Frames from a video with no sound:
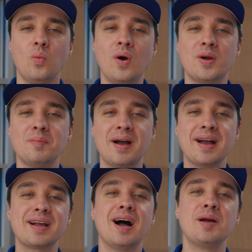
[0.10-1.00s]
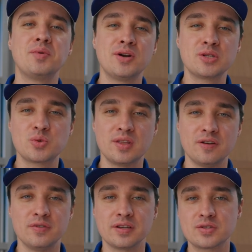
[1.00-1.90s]
Welcome back, I'm Ernest with
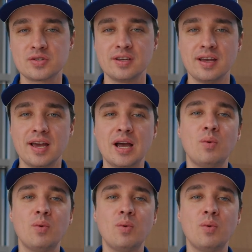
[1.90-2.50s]
UpFix, and I